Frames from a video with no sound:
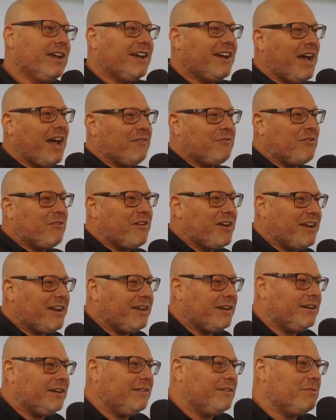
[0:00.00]
I've already,
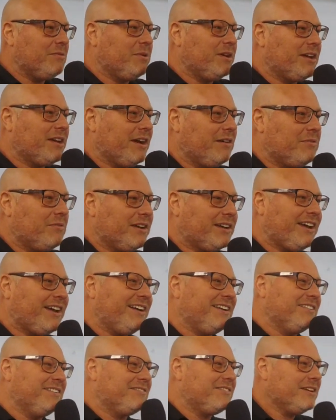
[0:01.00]
here we go, we're
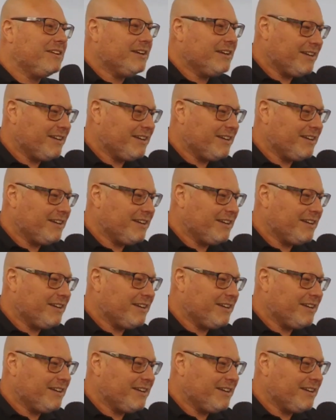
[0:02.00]
kind of,